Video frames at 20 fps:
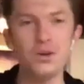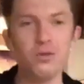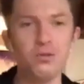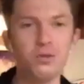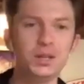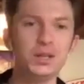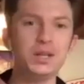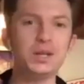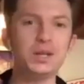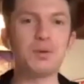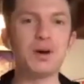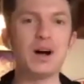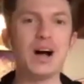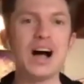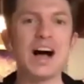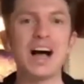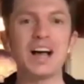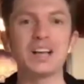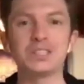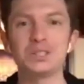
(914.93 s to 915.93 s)
really
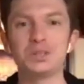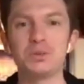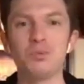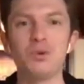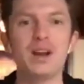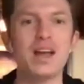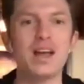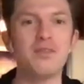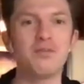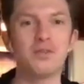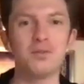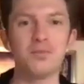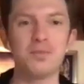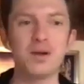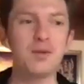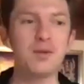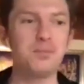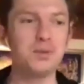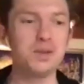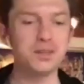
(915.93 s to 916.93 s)
posh, whatever it
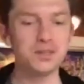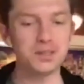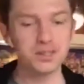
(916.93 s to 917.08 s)
might be.